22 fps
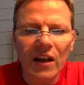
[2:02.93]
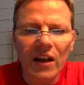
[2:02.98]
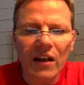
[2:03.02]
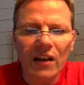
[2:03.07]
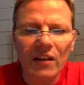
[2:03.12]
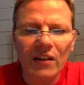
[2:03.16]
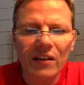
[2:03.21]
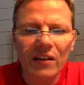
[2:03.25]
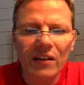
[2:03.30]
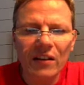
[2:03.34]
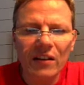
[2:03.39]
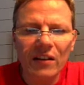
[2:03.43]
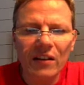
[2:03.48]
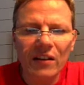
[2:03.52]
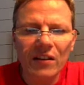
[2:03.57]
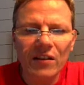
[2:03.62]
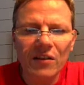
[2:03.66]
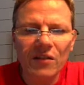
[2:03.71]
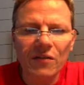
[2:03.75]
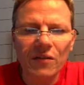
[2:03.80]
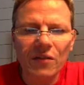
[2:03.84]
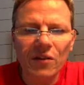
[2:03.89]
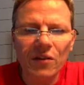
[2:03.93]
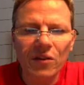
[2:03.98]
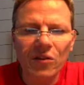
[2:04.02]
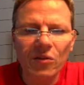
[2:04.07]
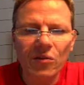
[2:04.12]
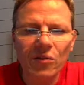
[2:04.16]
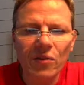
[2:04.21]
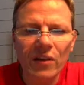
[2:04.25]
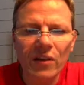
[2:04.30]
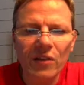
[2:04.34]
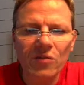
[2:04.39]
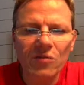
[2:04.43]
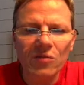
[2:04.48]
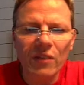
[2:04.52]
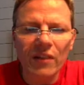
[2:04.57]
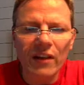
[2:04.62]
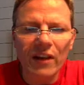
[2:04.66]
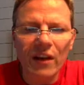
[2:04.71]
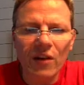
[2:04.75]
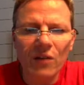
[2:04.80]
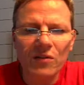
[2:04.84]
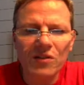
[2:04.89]
on the different grids.
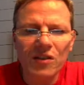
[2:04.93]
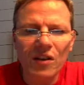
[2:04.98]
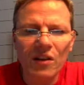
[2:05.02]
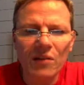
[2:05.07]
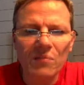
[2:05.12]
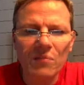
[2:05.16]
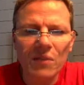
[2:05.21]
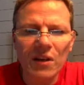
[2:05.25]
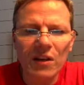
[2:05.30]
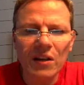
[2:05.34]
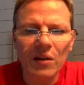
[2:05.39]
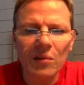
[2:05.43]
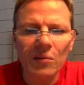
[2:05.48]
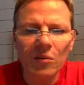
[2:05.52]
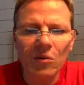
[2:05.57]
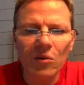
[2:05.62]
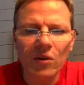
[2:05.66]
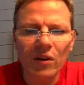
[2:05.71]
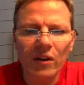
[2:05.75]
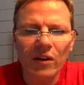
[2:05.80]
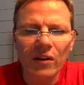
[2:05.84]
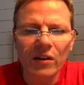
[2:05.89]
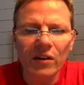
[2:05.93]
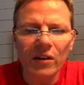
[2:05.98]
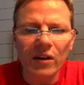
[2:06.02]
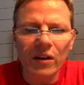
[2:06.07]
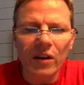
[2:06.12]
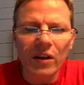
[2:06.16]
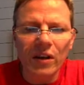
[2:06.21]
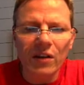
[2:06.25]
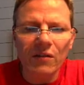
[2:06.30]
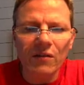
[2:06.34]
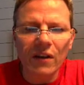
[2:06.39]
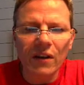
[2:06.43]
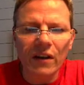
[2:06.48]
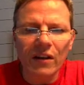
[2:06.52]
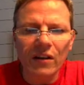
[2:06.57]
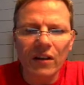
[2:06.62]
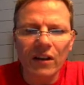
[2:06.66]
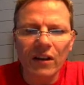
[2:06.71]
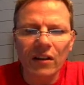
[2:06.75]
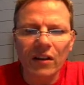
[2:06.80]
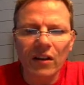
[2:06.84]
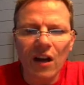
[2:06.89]
Right now it's on a medium grid. If I
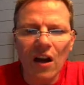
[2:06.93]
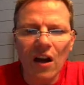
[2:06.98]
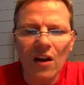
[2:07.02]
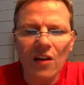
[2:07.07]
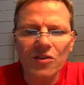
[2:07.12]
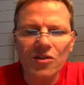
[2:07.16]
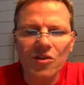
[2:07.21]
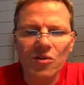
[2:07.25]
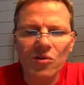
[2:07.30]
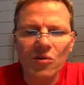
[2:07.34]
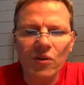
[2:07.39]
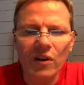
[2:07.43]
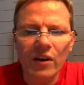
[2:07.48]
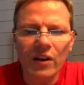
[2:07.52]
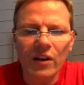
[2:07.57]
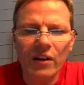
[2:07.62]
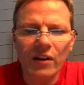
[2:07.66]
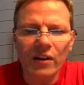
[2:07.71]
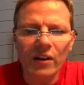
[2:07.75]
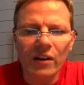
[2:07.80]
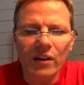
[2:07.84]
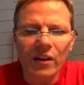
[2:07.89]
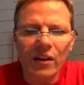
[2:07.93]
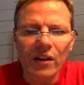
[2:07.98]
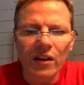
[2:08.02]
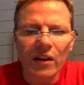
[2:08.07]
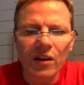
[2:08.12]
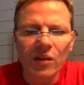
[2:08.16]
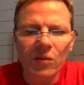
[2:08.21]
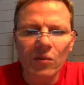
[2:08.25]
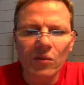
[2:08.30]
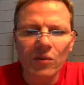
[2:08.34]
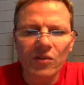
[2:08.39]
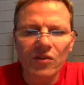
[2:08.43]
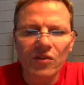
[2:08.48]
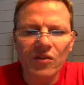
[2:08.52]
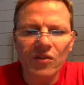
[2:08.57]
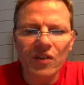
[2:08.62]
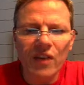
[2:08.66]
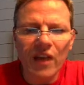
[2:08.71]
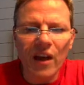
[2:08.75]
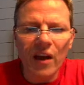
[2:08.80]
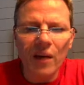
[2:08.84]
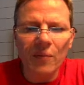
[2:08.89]
click large grid, it will
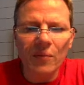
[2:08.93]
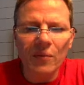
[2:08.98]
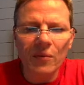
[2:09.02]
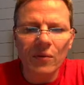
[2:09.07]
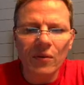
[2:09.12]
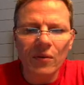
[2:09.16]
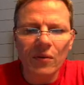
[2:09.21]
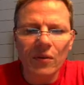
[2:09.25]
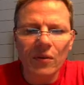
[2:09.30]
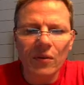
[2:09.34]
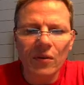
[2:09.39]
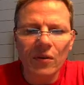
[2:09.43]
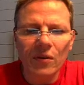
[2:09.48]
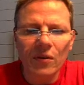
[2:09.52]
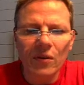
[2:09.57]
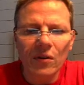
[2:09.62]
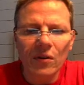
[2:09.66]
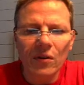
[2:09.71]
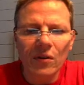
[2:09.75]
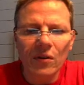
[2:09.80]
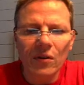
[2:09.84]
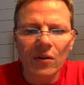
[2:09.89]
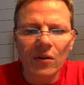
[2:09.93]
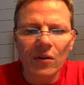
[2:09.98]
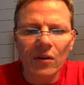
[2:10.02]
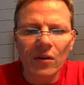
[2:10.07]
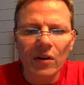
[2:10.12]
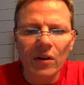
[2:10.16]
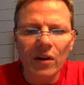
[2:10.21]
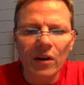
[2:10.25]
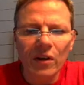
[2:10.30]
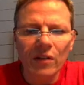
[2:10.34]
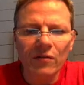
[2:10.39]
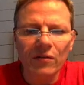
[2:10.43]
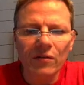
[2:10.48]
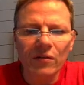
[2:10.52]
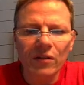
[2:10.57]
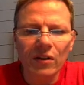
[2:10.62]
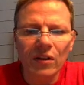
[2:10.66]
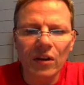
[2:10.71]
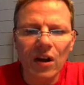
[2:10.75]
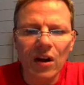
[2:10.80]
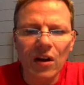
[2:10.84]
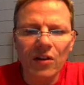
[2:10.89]
snap kind of
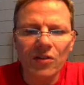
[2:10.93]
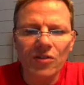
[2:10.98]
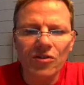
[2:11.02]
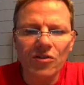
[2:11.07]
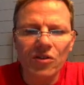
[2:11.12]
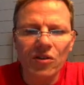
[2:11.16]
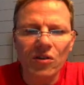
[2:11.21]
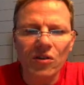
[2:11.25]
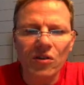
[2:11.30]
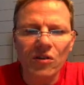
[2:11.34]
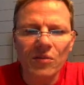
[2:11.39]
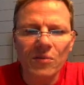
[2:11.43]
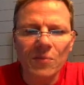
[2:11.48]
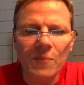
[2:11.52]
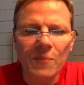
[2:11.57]
larger.